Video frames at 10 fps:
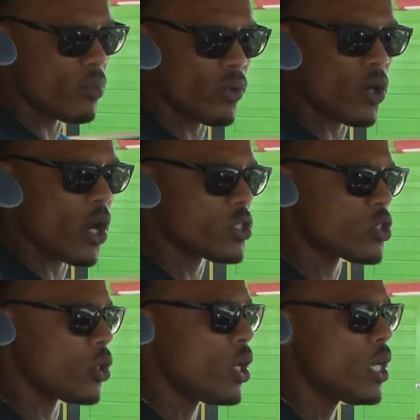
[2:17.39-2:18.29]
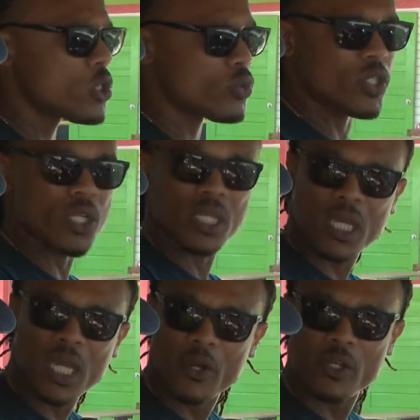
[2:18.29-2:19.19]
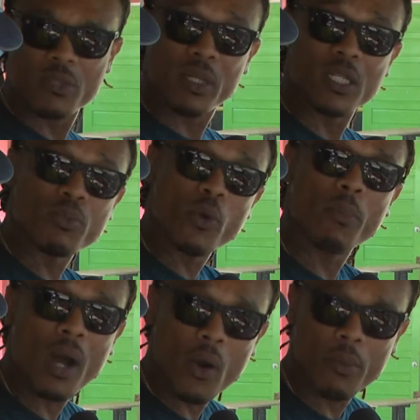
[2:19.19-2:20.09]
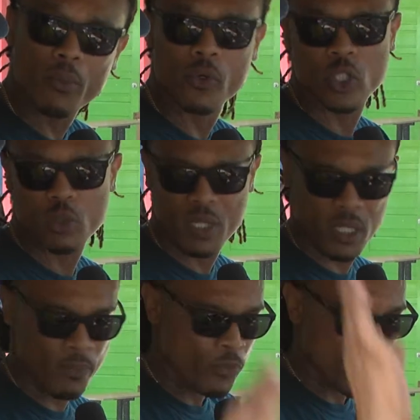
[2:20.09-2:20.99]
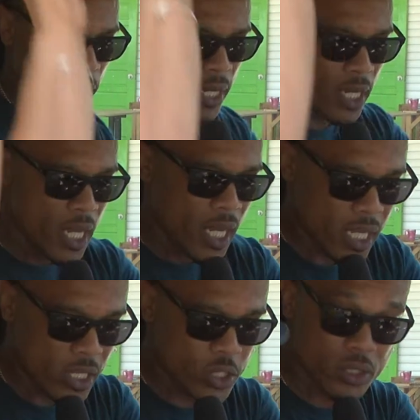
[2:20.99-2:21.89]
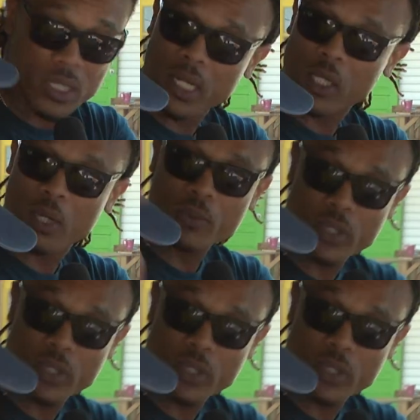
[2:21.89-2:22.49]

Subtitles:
in regards to switching the gears, but it's more power, more speed, right? In addition to that, it comes